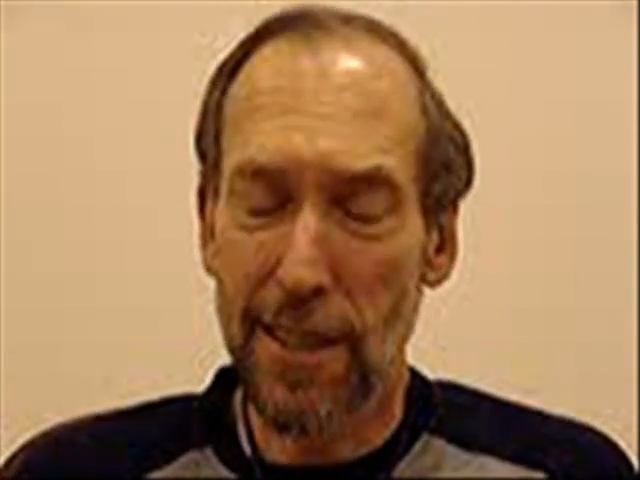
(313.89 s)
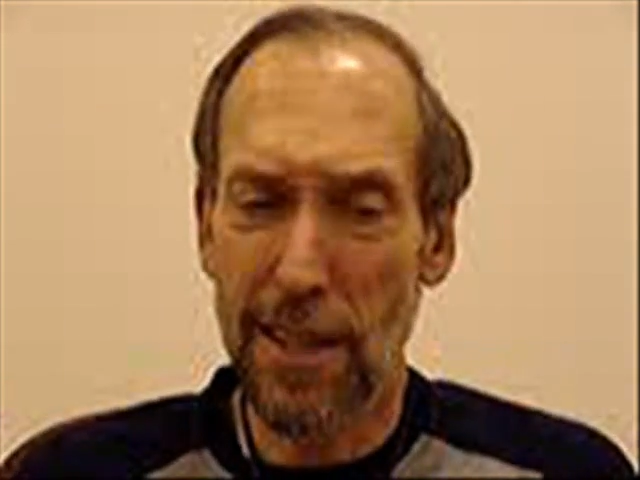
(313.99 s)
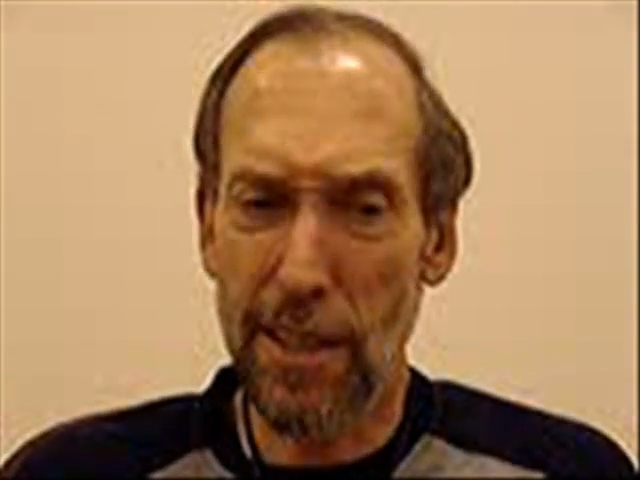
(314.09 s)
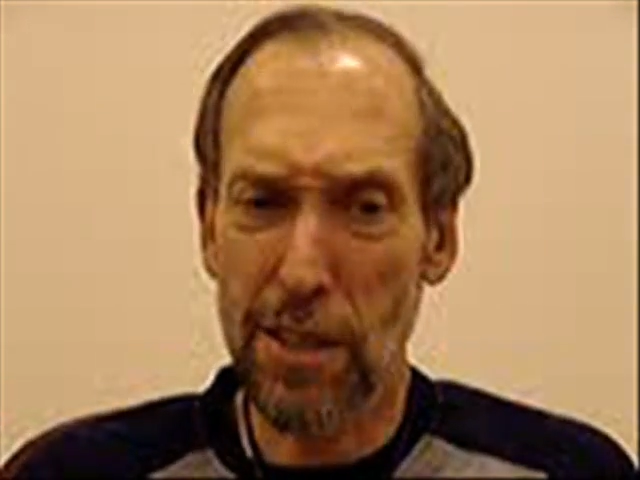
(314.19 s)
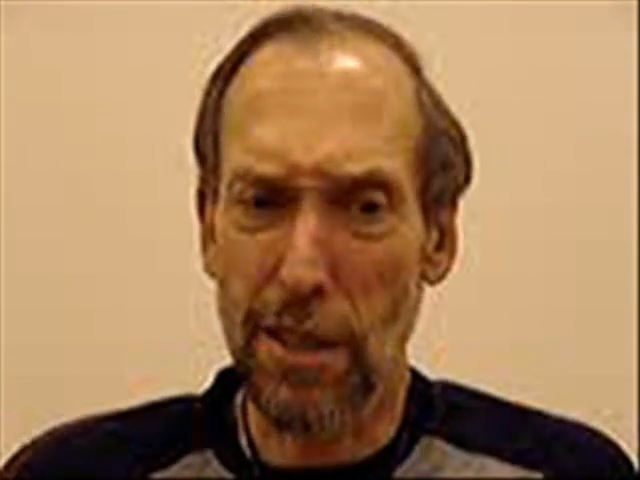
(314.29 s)

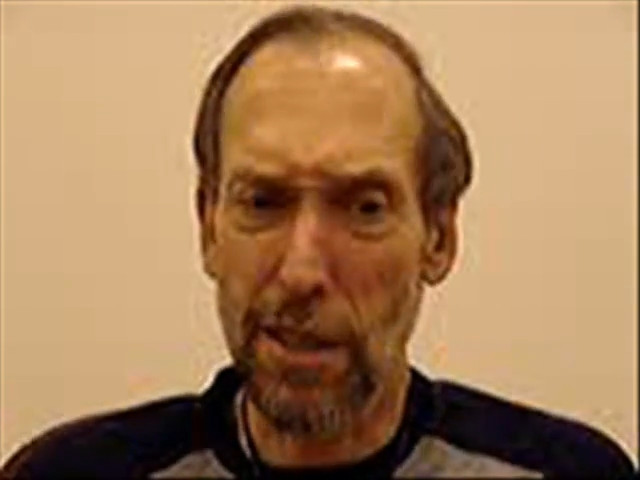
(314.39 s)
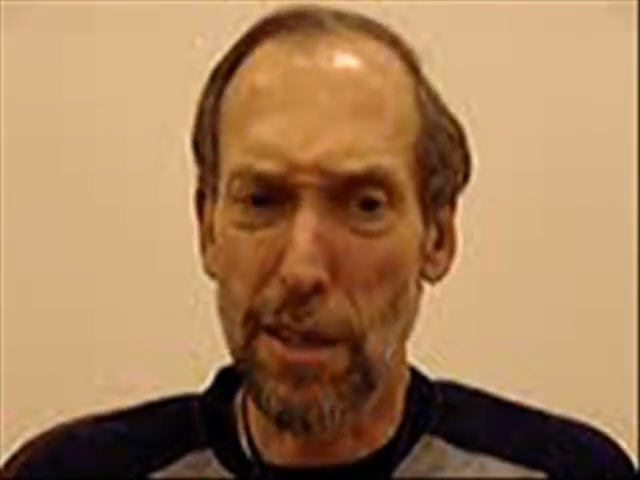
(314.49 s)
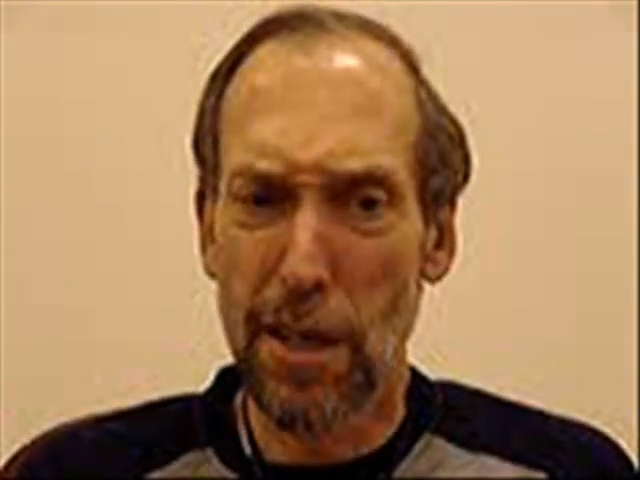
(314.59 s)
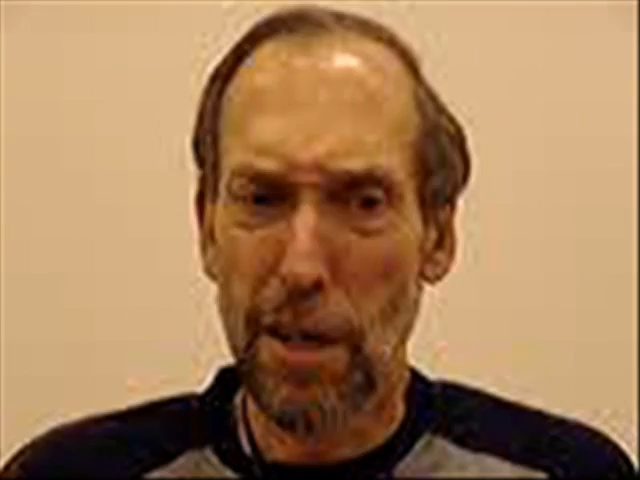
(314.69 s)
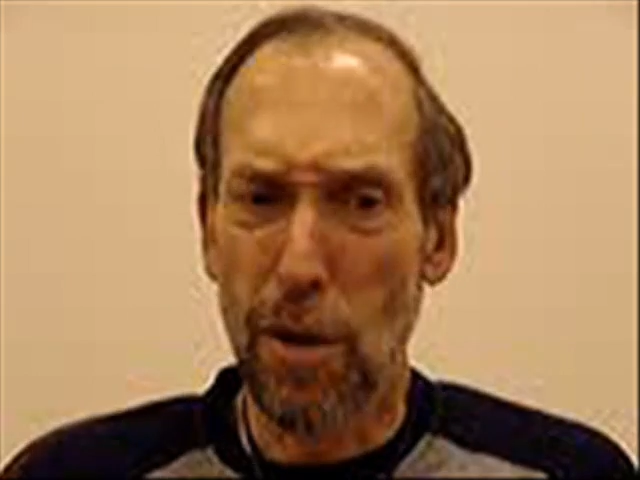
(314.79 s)
it's
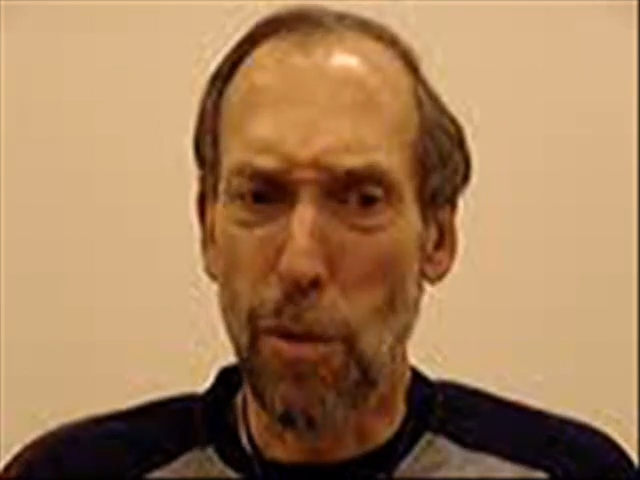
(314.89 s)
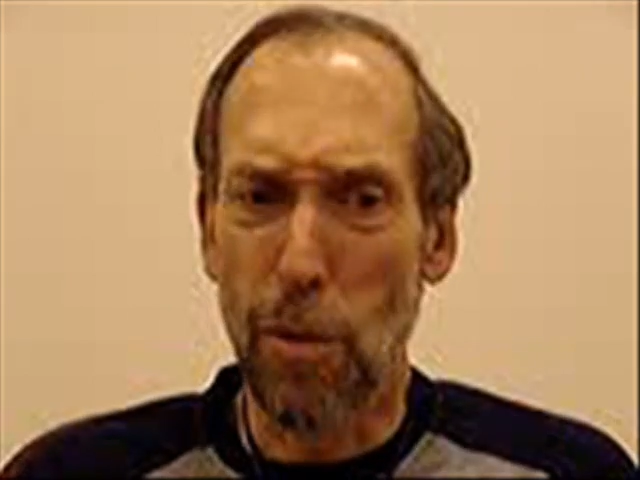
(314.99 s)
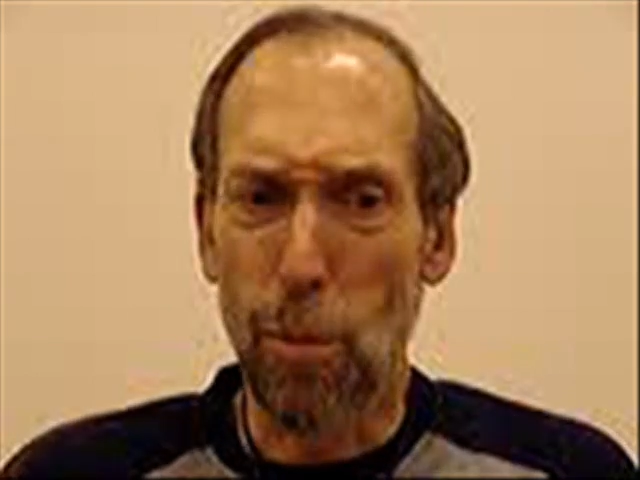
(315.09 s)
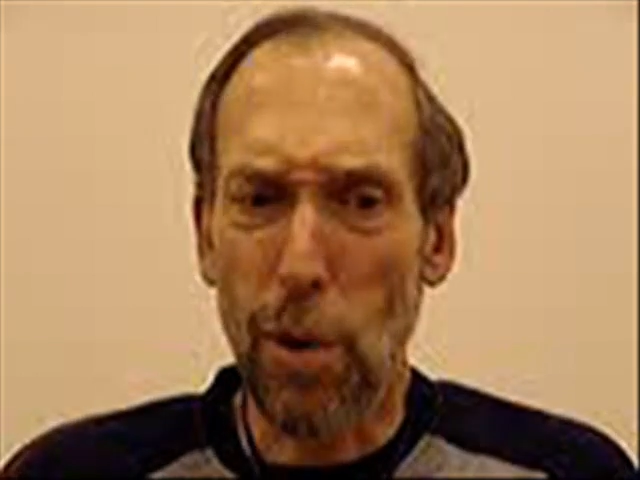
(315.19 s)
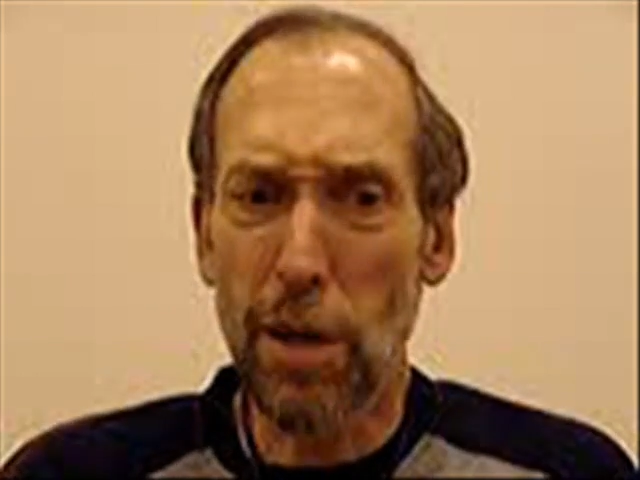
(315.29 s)

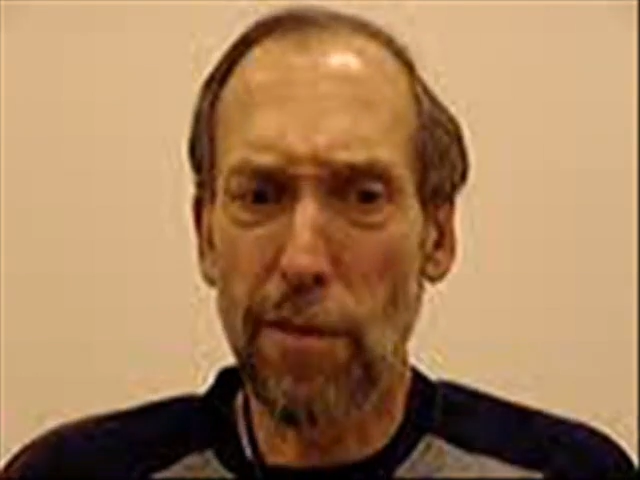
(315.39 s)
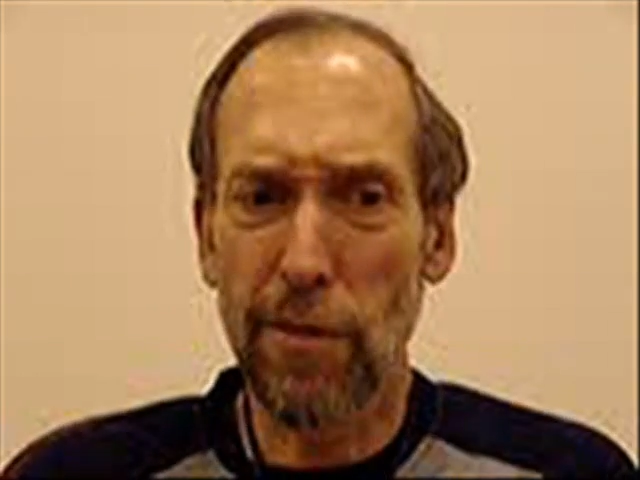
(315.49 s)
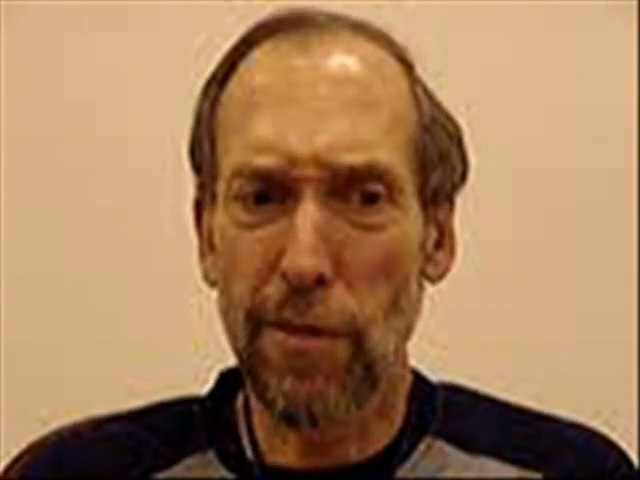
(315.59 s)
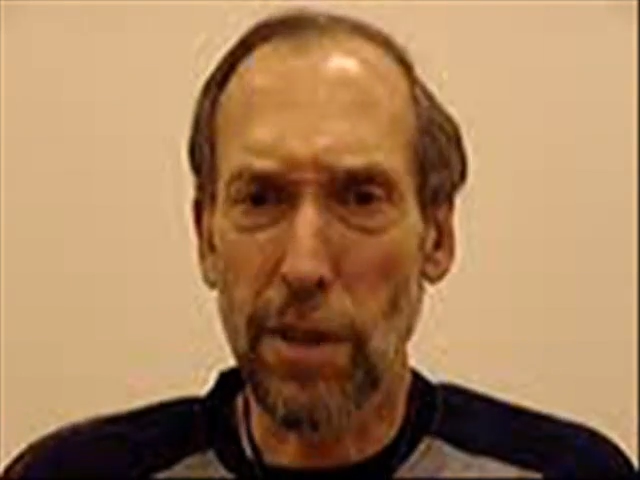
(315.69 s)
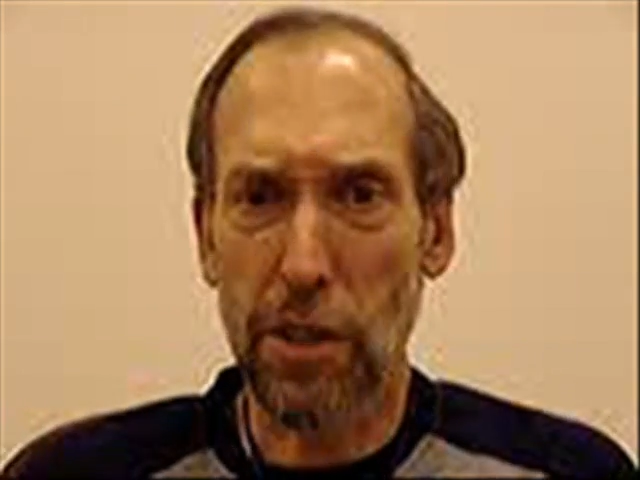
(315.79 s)
a
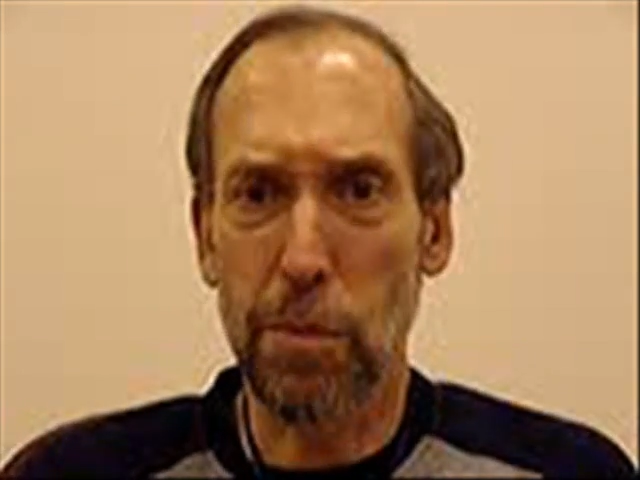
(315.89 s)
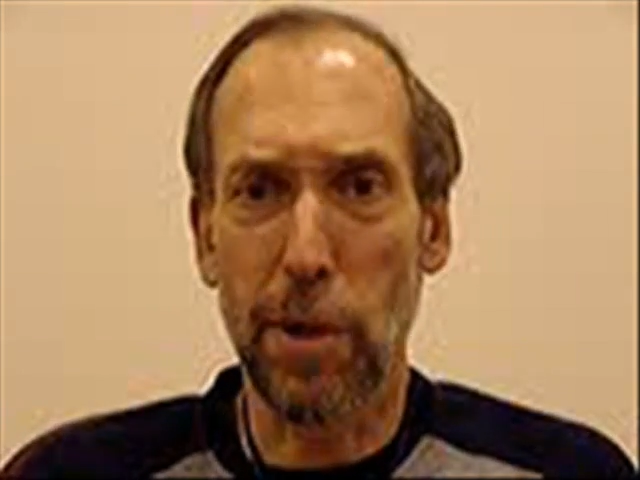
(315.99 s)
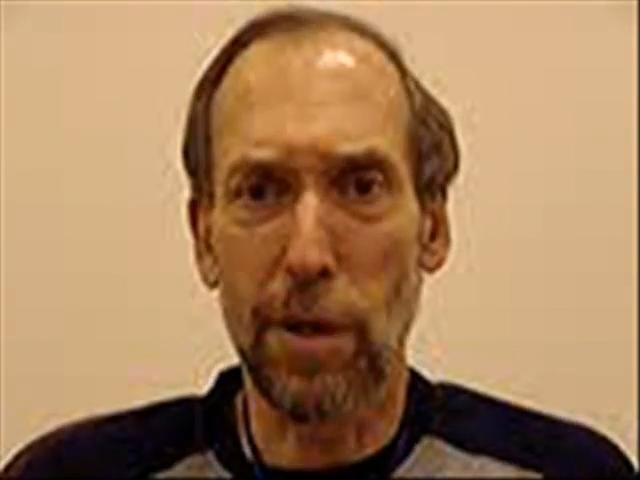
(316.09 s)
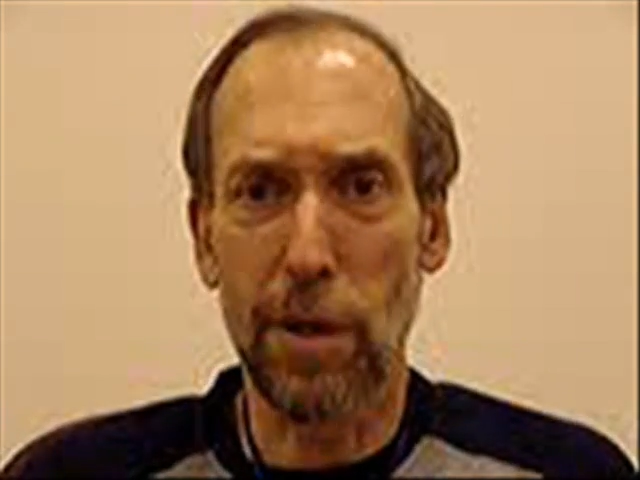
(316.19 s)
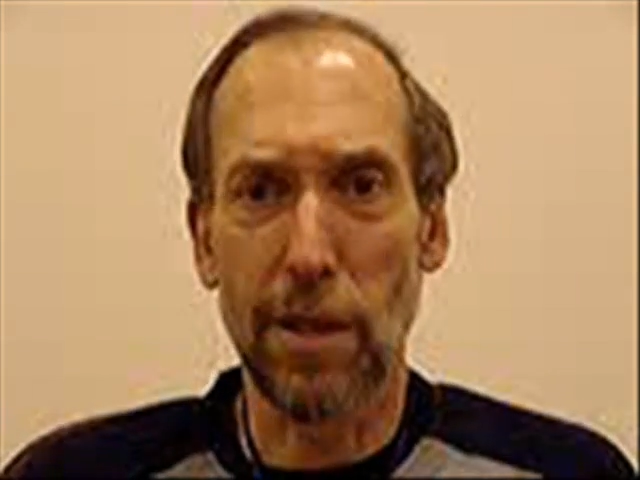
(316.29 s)
wonderful
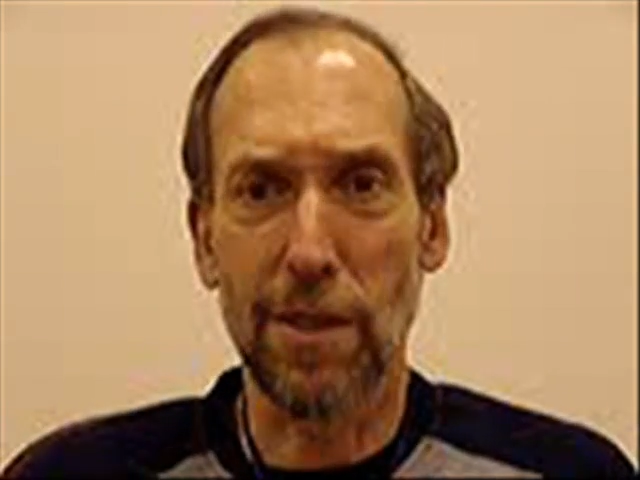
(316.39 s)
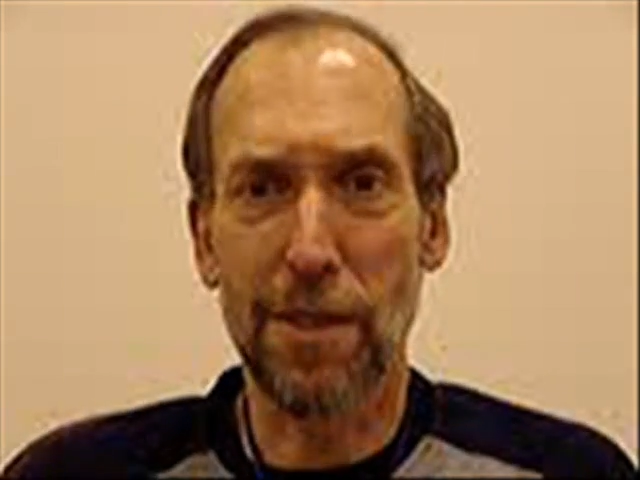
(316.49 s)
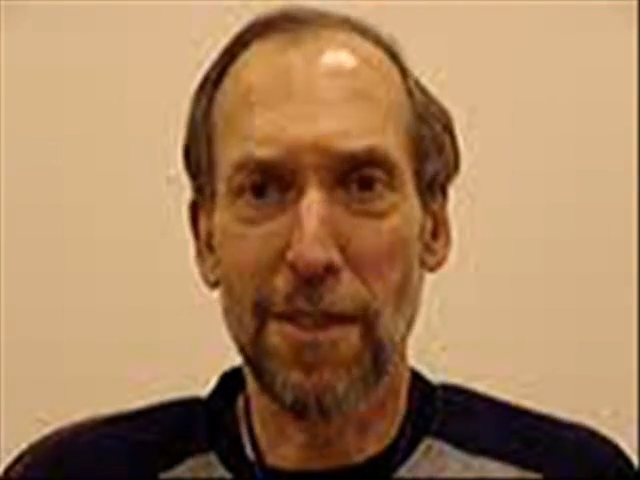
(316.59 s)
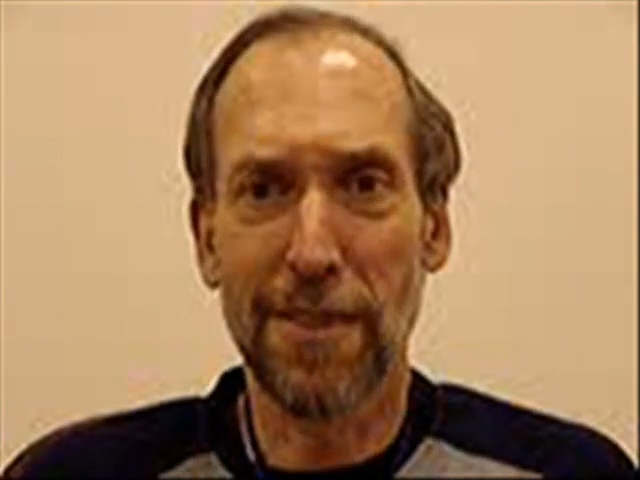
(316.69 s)
experience